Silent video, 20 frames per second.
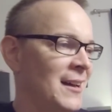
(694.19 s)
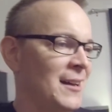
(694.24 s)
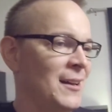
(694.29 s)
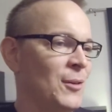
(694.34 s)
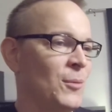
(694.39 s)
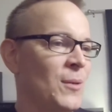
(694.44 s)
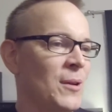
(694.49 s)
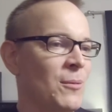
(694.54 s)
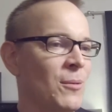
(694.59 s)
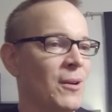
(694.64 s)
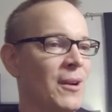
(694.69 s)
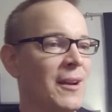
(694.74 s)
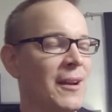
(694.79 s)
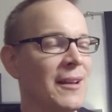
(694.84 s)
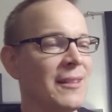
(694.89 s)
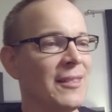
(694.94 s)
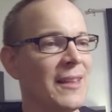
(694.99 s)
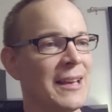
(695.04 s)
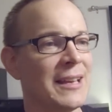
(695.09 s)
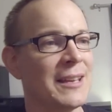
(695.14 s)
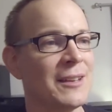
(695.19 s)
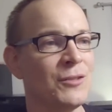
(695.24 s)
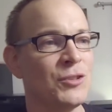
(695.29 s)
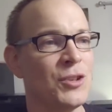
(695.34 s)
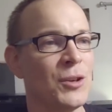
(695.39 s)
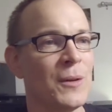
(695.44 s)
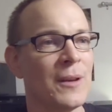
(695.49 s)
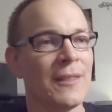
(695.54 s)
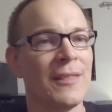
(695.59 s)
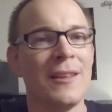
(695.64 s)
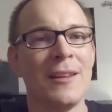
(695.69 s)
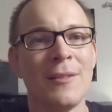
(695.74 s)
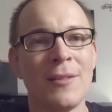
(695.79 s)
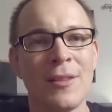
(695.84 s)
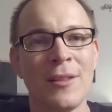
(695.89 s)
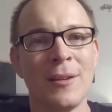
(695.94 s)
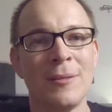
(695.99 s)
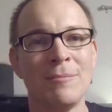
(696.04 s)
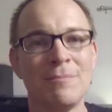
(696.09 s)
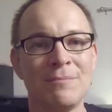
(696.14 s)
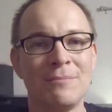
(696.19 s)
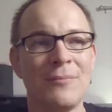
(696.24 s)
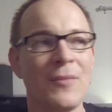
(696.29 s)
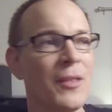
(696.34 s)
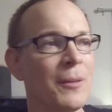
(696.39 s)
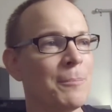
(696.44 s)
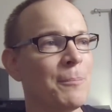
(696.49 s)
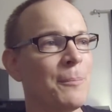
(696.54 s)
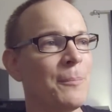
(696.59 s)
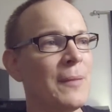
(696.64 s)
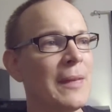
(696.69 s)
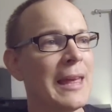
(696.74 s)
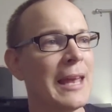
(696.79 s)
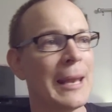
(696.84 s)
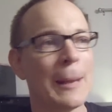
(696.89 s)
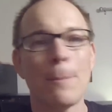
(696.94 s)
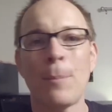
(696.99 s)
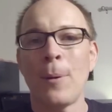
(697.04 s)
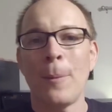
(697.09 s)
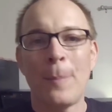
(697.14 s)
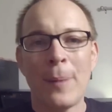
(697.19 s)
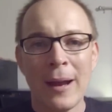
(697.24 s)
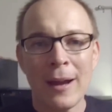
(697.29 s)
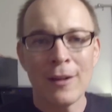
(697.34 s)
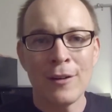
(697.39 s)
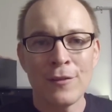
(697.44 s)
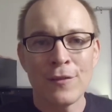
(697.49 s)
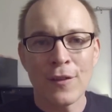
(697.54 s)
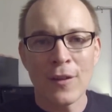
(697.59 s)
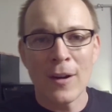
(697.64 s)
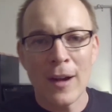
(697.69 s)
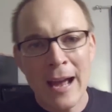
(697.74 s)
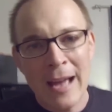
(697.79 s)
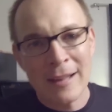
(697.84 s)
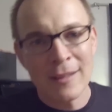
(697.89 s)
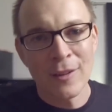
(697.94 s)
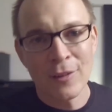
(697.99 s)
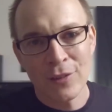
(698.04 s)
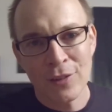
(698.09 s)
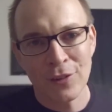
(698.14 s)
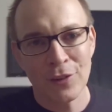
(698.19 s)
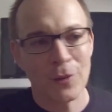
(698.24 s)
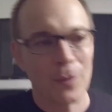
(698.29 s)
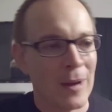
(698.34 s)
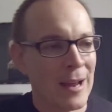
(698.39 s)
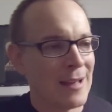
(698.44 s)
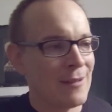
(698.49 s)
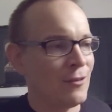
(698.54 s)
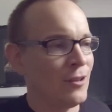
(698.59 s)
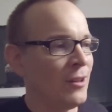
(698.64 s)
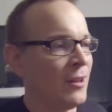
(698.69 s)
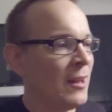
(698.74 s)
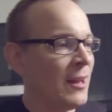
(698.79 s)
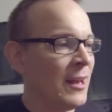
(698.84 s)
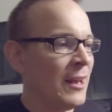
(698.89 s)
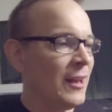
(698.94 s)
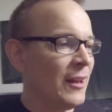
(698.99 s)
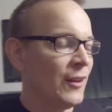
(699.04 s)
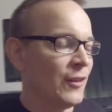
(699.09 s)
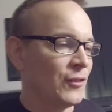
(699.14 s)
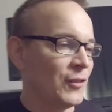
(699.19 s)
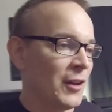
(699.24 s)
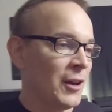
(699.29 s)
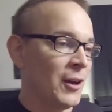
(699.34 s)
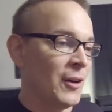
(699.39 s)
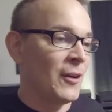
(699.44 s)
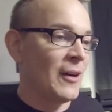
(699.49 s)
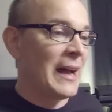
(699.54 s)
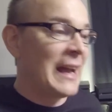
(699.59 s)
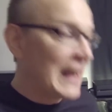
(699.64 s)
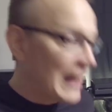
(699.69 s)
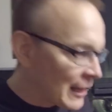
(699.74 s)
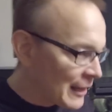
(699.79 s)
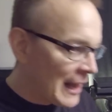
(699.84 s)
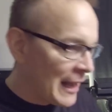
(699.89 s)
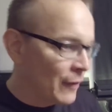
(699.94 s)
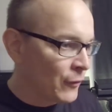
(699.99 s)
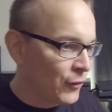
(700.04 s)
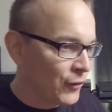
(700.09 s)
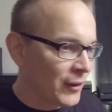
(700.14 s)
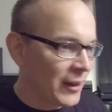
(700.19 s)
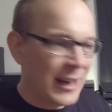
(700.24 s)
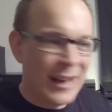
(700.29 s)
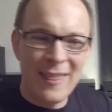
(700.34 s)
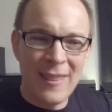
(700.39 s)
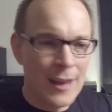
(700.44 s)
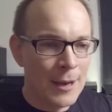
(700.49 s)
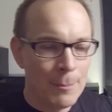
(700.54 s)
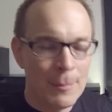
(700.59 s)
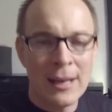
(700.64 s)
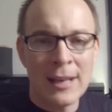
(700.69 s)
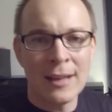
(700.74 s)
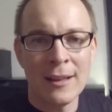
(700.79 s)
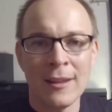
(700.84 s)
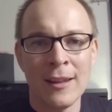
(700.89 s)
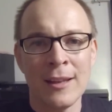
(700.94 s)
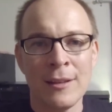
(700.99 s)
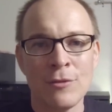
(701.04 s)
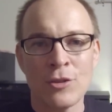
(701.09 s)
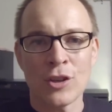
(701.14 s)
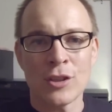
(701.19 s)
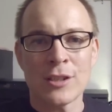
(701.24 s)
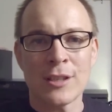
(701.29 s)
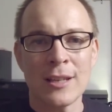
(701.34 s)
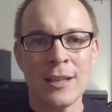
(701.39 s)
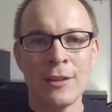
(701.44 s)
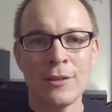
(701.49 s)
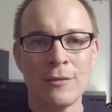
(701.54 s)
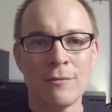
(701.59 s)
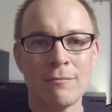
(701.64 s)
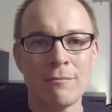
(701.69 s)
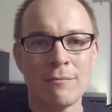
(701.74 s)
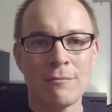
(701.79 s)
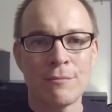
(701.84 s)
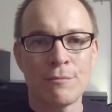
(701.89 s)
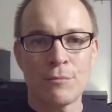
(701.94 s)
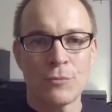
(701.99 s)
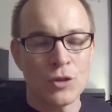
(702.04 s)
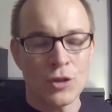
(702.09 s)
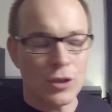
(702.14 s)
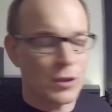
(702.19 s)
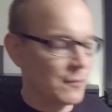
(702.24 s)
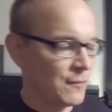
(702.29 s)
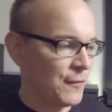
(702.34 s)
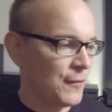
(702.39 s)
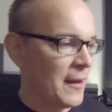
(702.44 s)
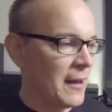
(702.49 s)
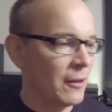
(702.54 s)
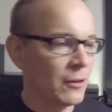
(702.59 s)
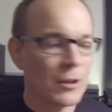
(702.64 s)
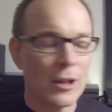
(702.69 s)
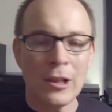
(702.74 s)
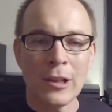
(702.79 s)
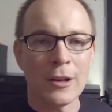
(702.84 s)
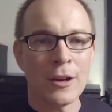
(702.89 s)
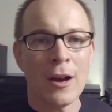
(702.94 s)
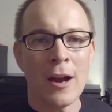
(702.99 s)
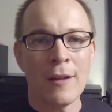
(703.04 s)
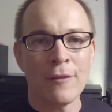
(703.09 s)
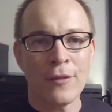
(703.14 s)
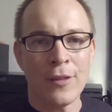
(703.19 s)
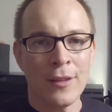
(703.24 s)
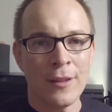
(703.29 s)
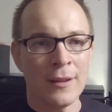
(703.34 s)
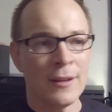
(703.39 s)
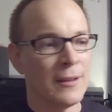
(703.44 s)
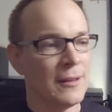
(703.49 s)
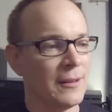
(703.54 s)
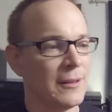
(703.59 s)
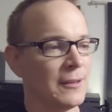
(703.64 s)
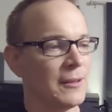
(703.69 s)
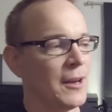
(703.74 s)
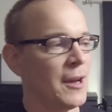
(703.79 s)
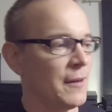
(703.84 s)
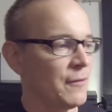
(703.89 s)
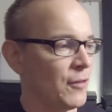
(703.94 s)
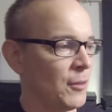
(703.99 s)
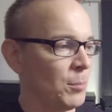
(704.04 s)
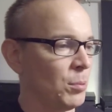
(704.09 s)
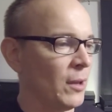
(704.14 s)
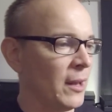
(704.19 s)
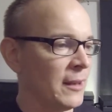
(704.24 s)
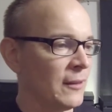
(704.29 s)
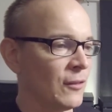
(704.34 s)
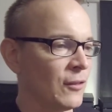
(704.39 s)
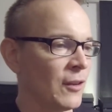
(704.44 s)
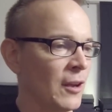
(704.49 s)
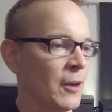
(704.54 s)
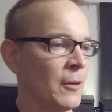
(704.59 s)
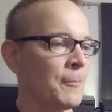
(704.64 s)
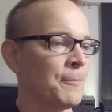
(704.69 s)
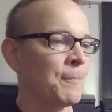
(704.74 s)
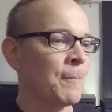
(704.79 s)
we were like doing the getting prepared for Atlas's arrival. So I announced it and then immediately it just fell clear off the plate. So